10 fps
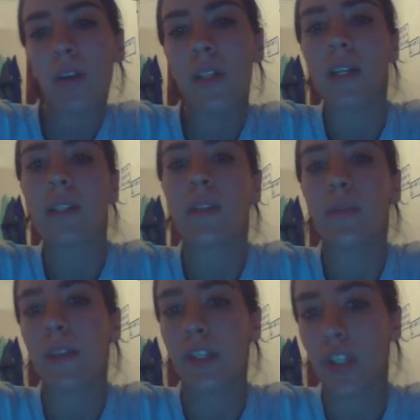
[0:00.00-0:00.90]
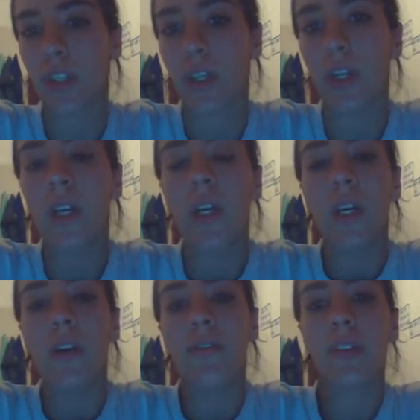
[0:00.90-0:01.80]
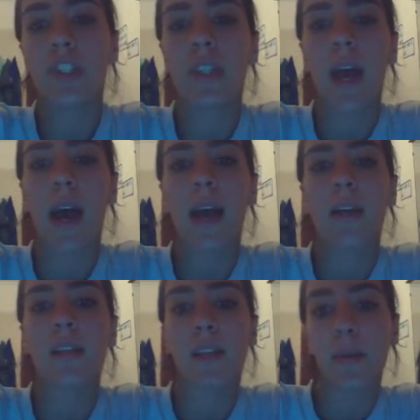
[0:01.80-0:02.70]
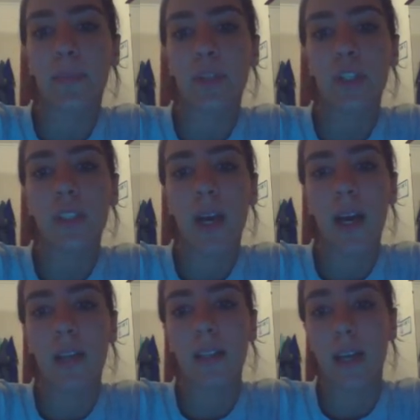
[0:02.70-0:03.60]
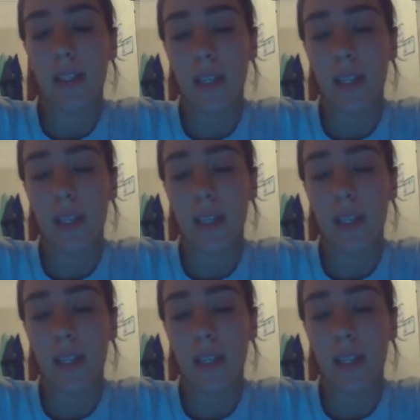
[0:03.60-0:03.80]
connected with each other. A function has input and has an